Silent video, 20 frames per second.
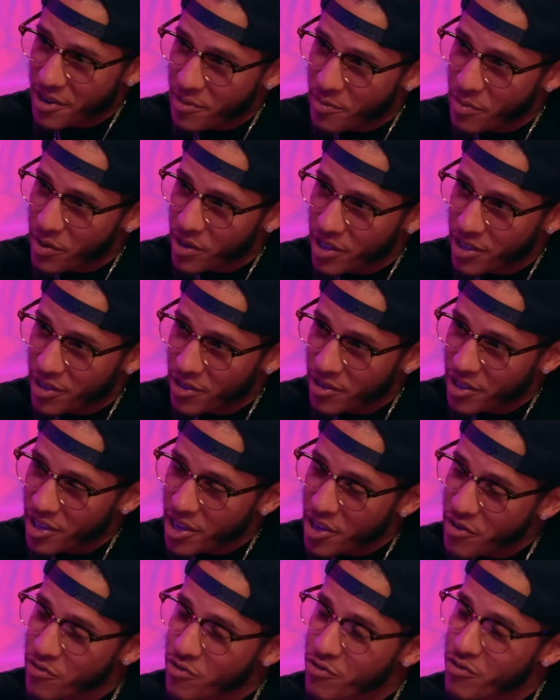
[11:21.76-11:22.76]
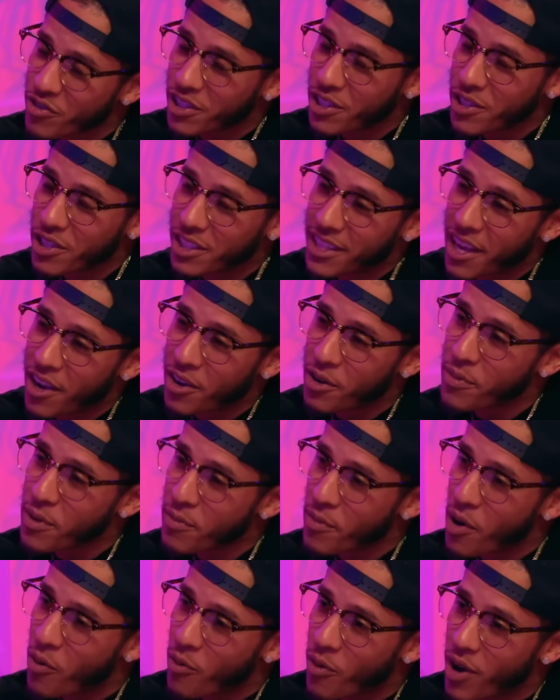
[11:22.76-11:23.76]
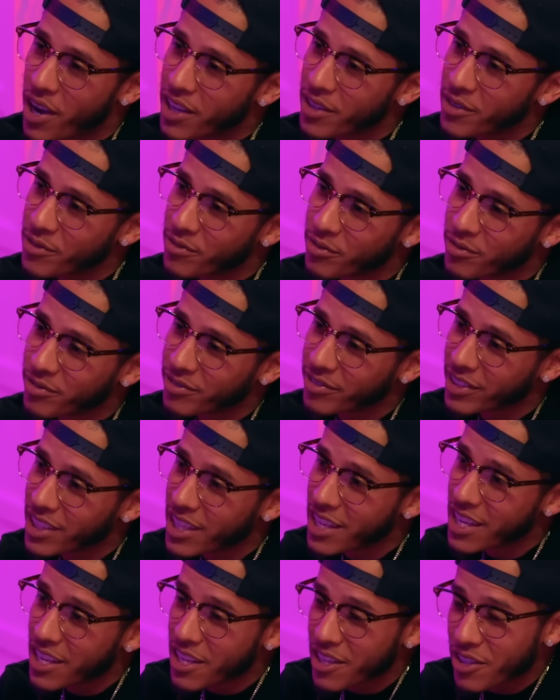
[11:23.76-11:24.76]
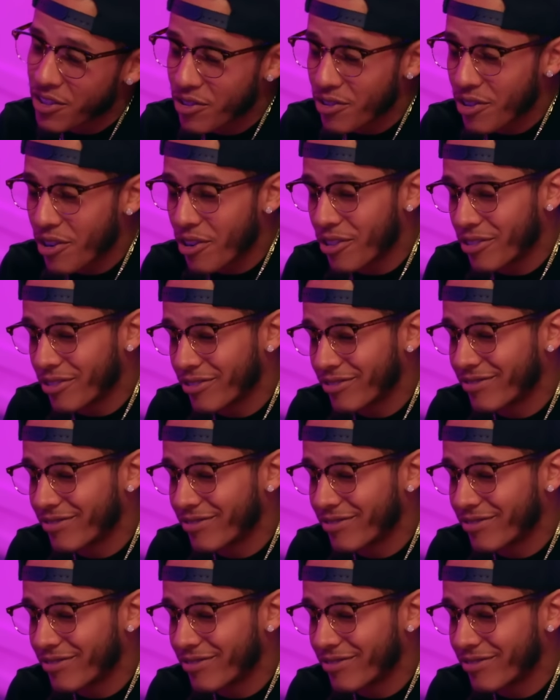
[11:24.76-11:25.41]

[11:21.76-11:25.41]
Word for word: but if you're really down to be my wife, you know.